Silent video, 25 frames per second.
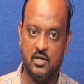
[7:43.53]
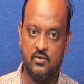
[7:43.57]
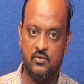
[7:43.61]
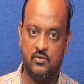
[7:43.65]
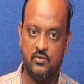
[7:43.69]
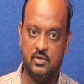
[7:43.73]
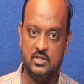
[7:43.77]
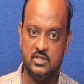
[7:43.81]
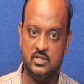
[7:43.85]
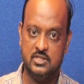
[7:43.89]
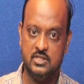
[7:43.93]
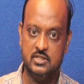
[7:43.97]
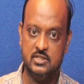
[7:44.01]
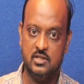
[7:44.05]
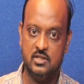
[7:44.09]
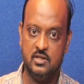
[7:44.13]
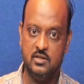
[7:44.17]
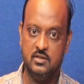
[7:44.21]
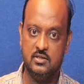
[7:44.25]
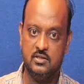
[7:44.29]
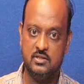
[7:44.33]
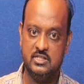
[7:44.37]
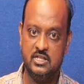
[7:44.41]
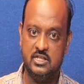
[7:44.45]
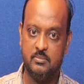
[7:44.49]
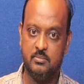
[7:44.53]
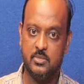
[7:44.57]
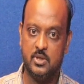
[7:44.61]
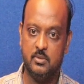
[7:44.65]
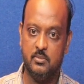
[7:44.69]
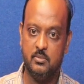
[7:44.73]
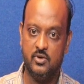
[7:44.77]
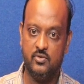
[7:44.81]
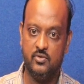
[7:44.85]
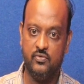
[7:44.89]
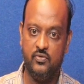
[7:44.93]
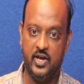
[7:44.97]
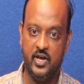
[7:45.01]
this is the step
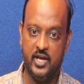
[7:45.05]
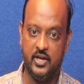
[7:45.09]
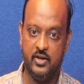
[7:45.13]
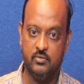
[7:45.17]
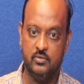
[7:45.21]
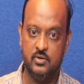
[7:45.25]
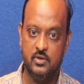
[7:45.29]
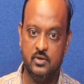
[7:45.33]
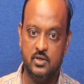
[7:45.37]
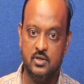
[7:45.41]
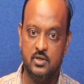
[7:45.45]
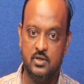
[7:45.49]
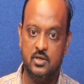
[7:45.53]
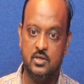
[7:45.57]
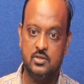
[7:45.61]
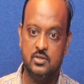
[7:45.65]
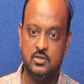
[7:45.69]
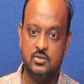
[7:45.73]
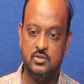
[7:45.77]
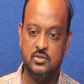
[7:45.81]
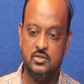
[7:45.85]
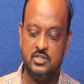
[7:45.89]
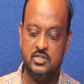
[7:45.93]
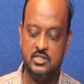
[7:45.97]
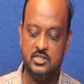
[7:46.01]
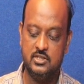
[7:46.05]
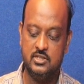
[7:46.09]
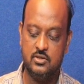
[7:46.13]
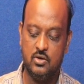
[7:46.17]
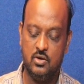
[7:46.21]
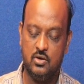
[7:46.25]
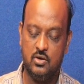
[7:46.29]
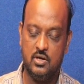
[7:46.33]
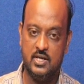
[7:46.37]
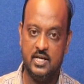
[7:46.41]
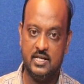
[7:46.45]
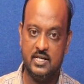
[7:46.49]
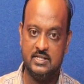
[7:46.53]
number 5. So this is
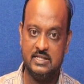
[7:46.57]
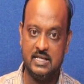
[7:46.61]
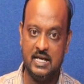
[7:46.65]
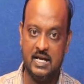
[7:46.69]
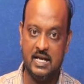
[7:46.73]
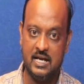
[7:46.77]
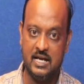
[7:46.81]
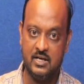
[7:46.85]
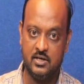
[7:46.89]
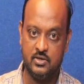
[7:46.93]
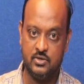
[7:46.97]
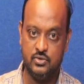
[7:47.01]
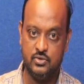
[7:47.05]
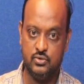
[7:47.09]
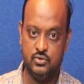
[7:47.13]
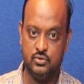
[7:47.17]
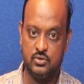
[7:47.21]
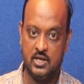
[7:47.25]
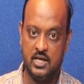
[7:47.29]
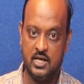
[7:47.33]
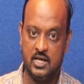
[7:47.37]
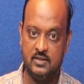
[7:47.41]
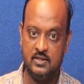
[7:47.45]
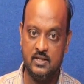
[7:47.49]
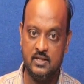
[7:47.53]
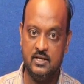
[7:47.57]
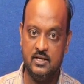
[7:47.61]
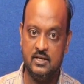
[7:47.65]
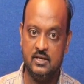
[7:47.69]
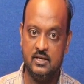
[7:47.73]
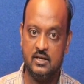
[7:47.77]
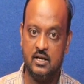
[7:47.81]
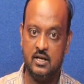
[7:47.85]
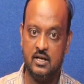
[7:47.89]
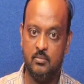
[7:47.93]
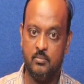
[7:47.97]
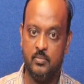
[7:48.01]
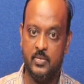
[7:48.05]
called as undershoot, and then it
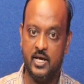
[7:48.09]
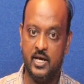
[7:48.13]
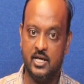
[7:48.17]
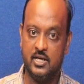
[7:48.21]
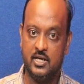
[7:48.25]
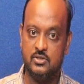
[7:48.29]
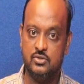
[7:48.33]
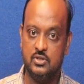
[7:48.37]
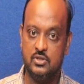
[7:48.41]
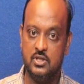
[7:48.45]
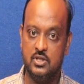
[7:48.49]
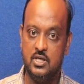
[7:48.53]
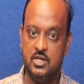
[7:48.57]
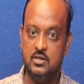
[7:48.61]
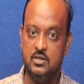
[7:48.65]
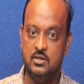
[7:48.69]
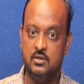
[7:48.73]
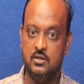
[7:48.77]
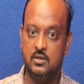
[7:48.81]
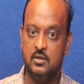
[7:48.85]
will come back to the